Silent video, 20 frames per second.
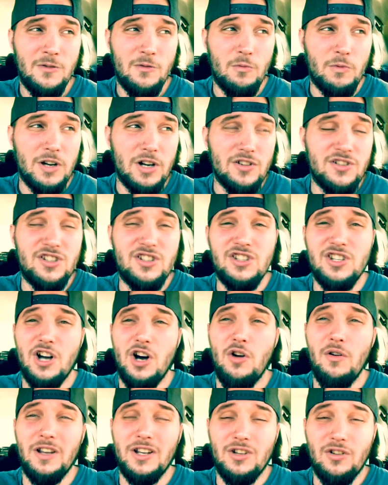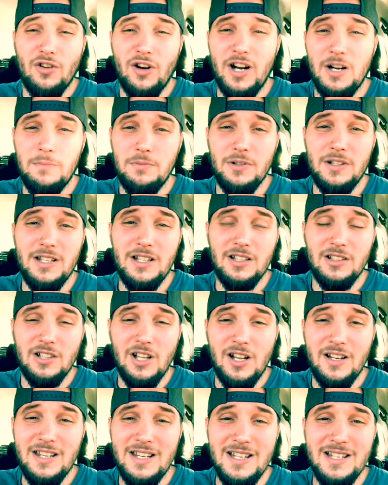We are so incredibly
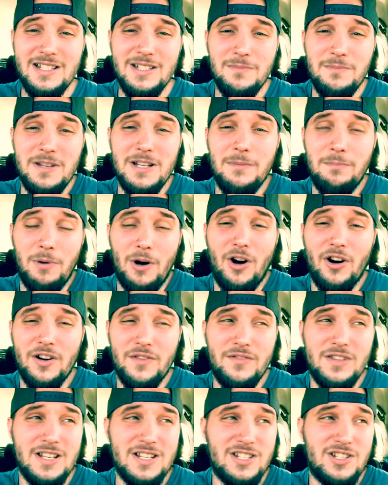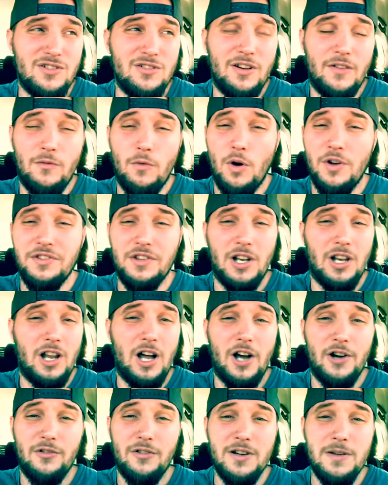lucky to be a part of this. You have won the
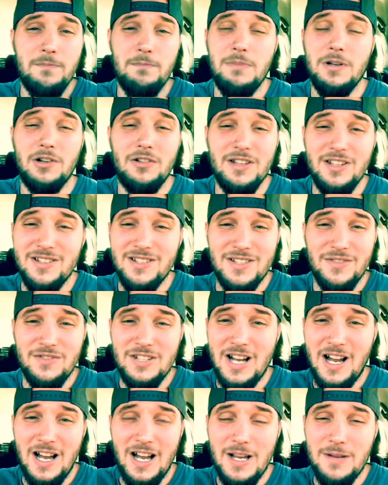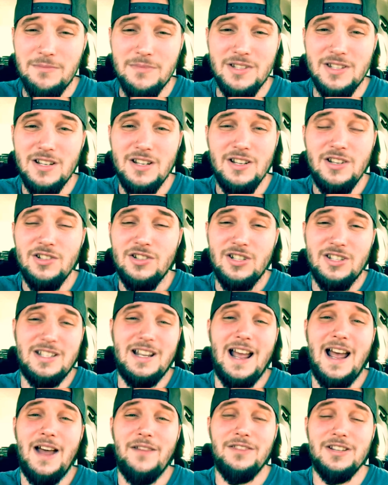lottery billions of times just
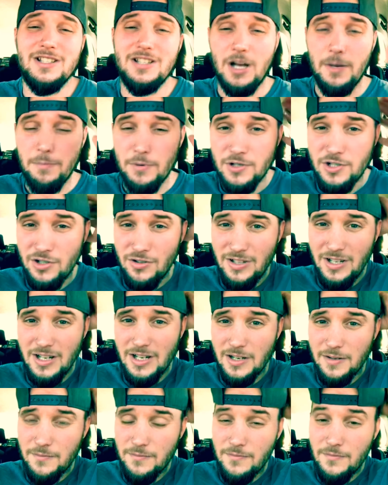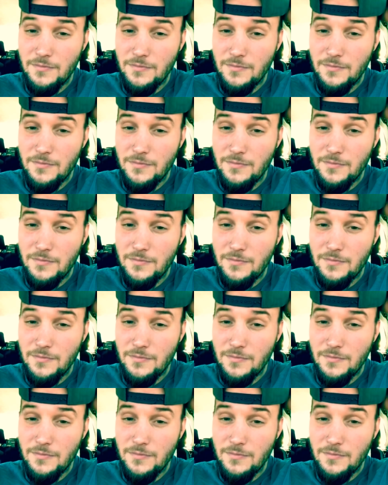to have this opportunity.